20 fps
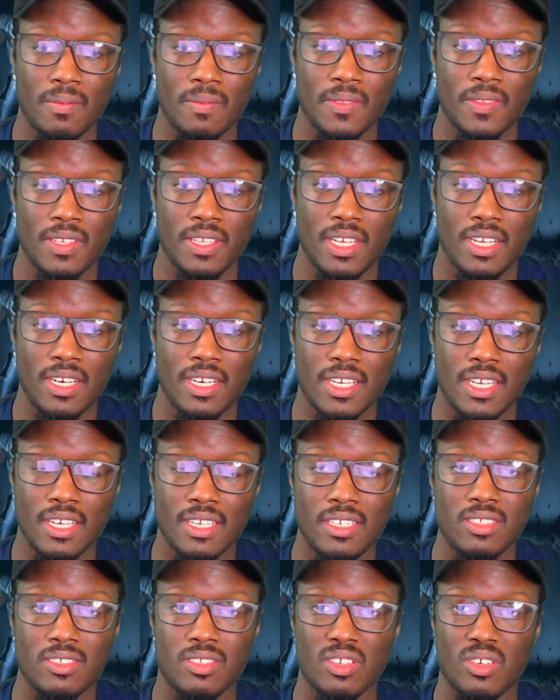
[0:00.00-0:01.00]
And again,
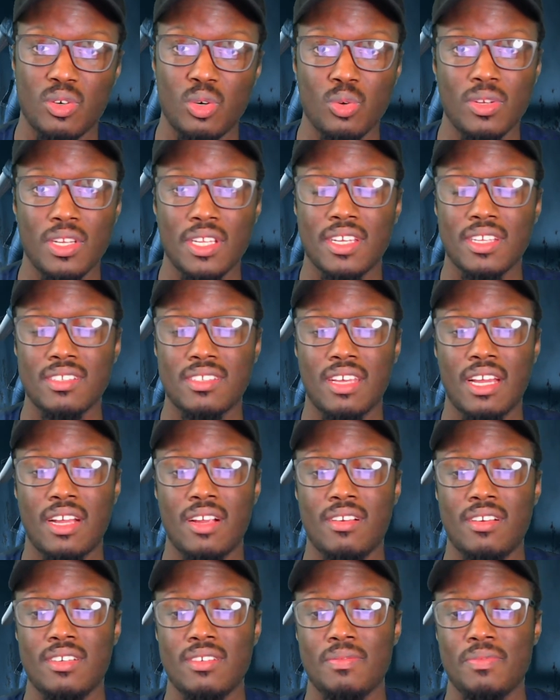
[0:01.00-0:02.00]
he's a cool looking
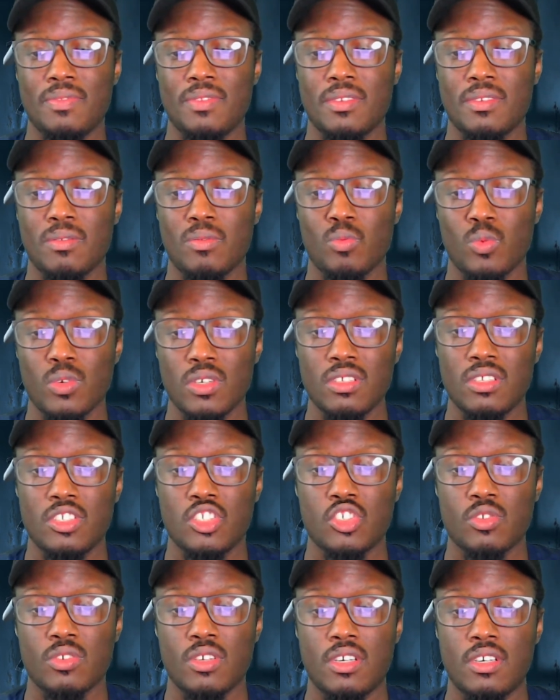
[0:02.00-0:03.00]
tyrant, really
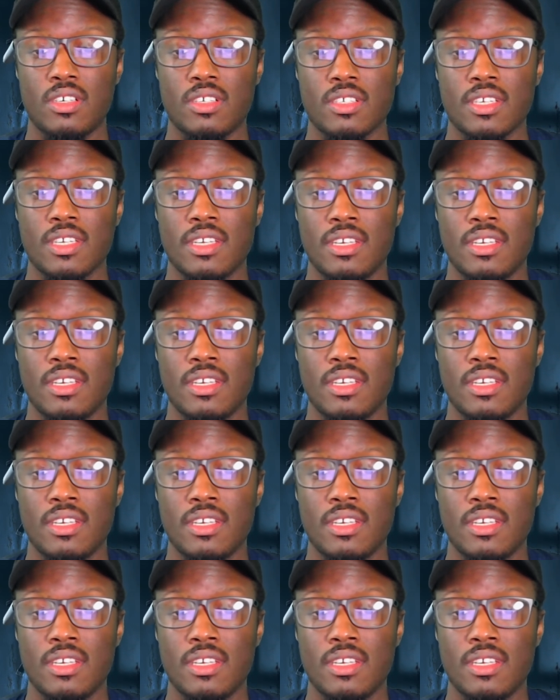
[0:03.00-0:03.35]
strong.